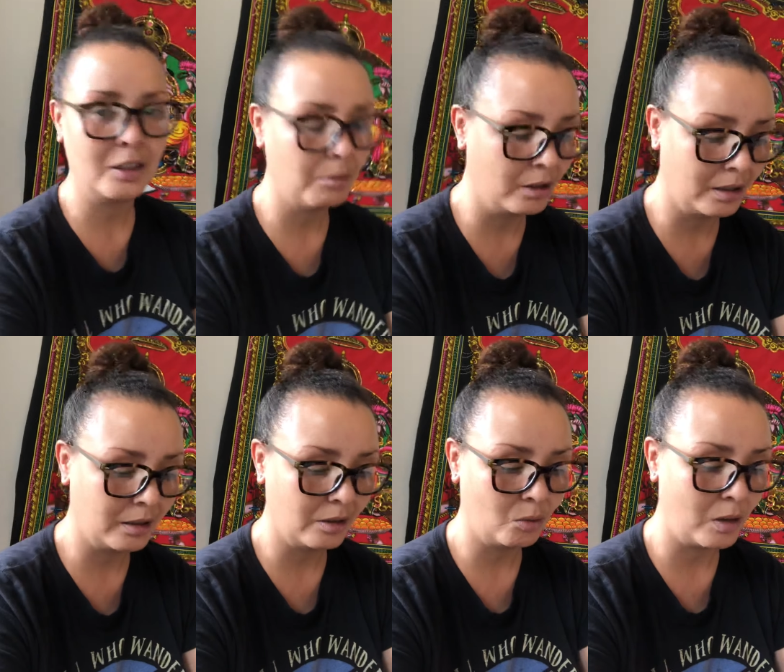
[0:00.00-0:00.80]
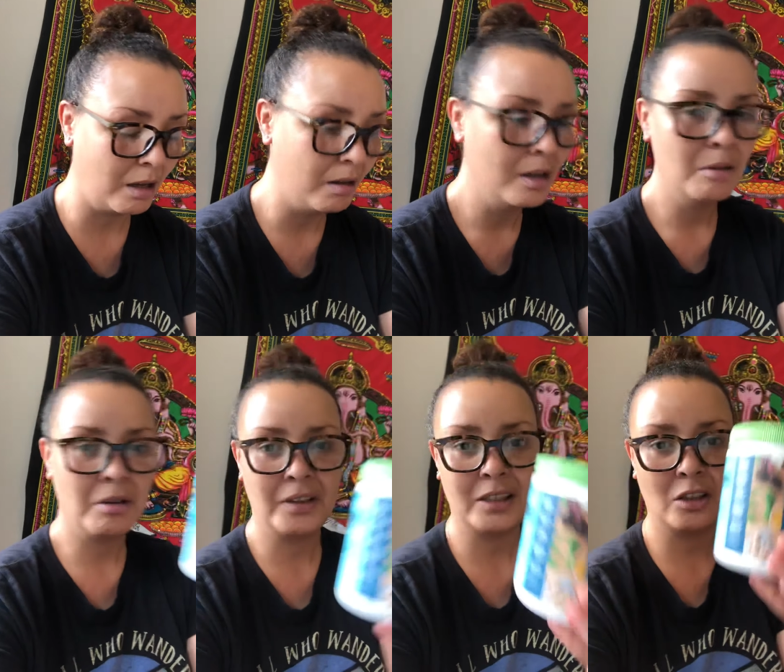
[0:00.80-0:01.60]
smoothies as well,
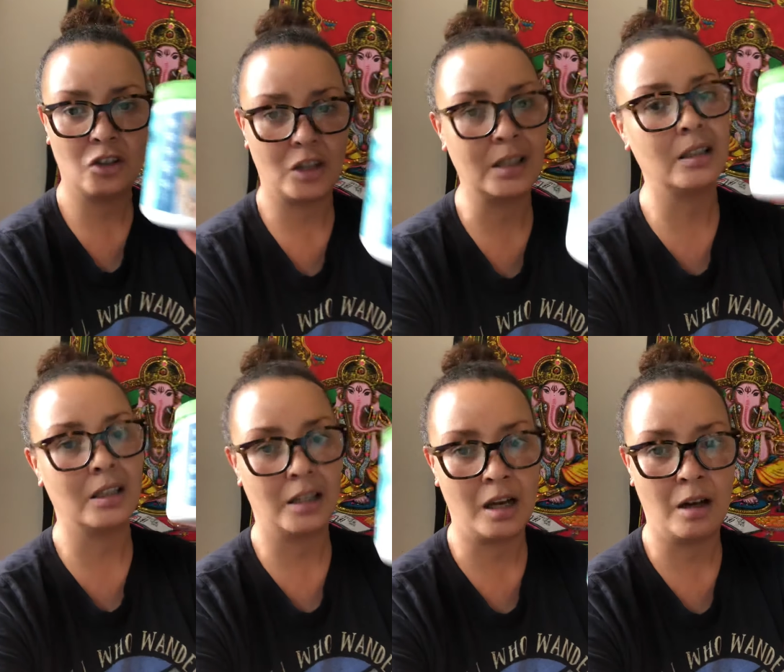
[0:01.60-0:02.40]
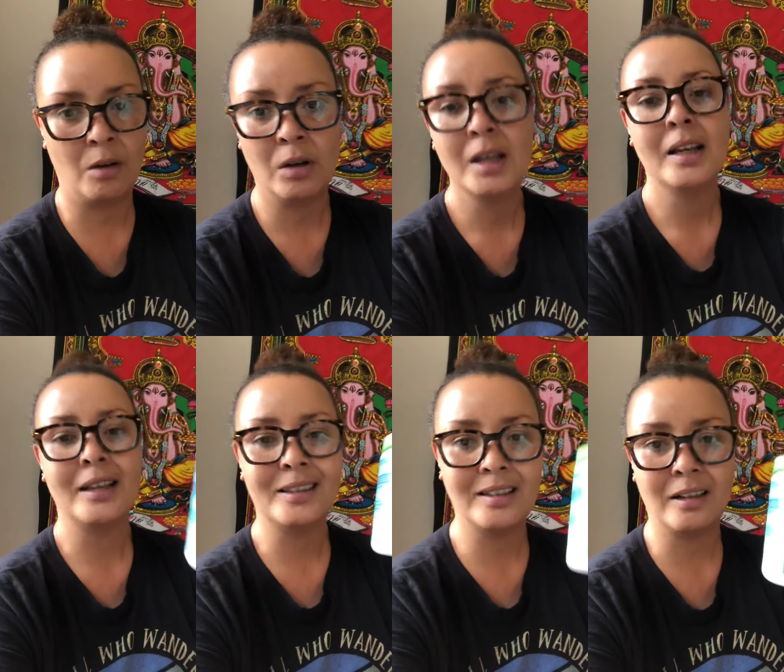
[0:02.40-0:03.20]
but this is just, you know,
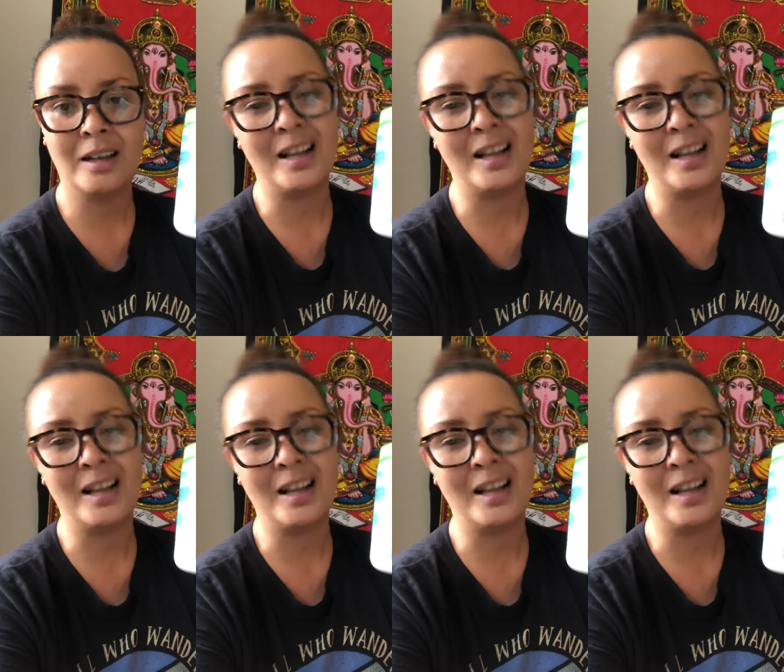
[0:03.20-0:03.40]
it's good.